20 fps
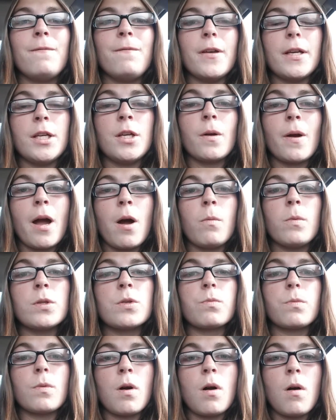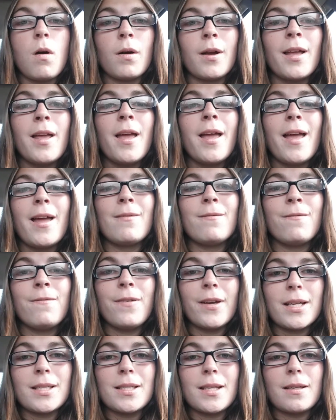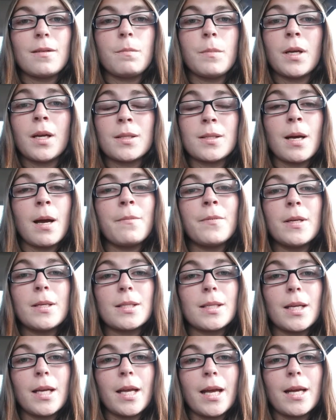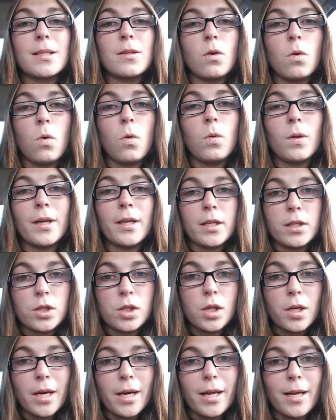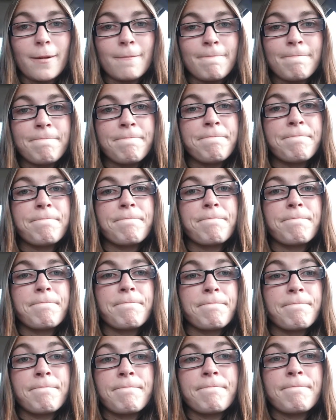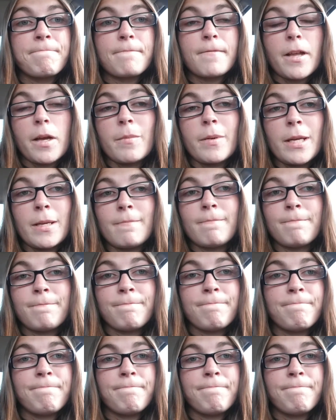figure out what's wrong, and fix it, because obviously it has a hole in its training. I mean,